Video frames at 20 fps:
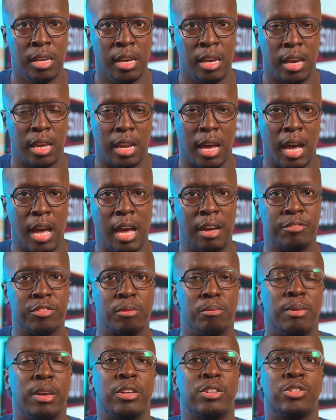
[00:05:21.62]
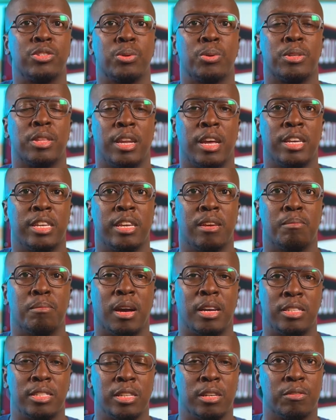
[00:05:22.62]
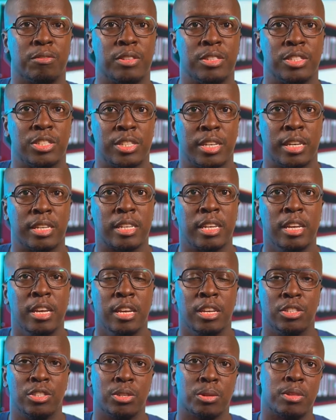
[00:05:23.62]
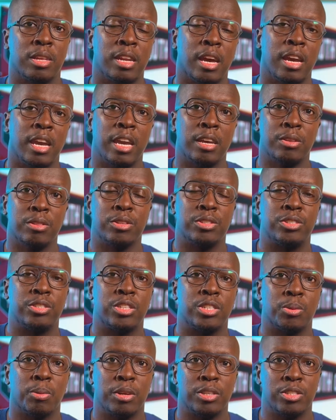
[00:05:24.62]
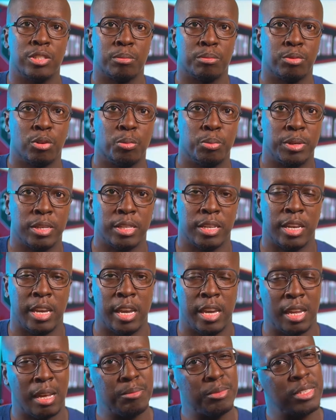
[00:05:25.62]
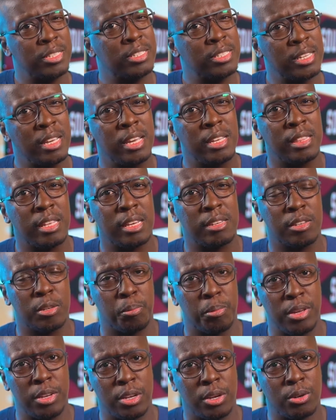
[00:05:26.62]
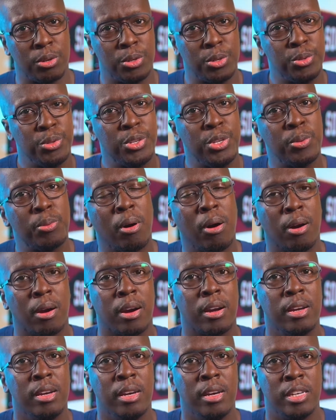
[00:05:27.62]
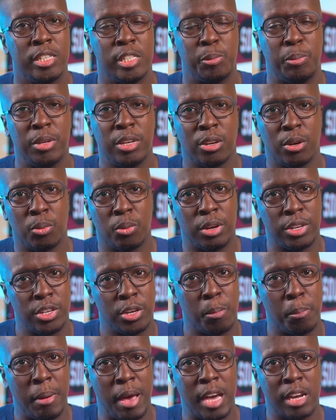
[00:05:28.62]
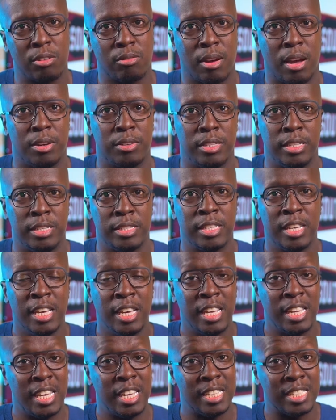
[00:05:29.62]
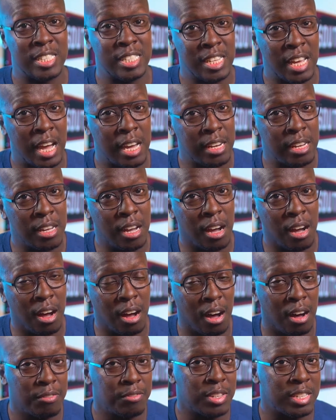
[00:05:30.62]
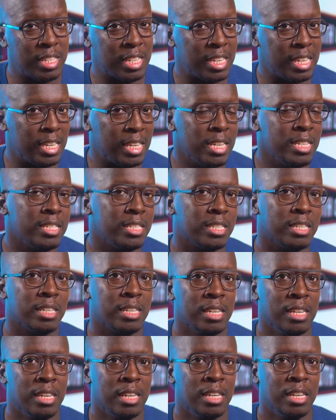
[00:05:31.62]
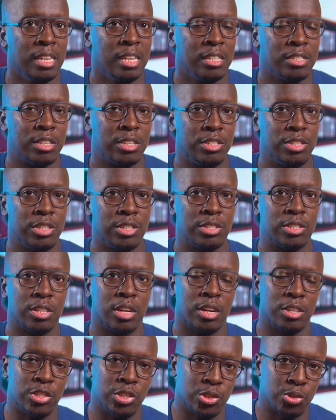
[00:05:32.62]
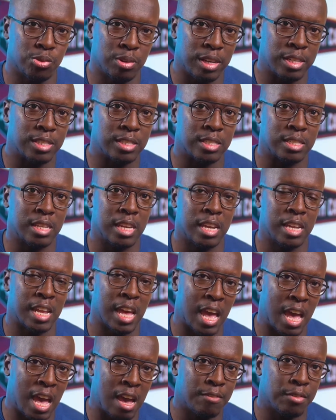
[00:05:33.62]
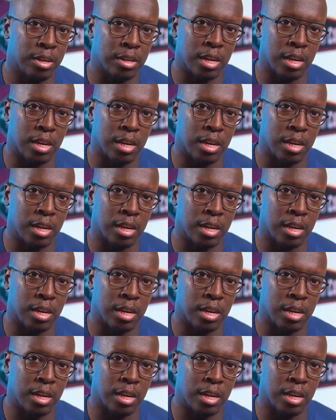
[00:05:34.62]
And I have to make sure that I get myself in check so that I handle the situation appropriately. And I'm just saying that depending on who you are, depending on what your background is, it's not often easy to just address and have a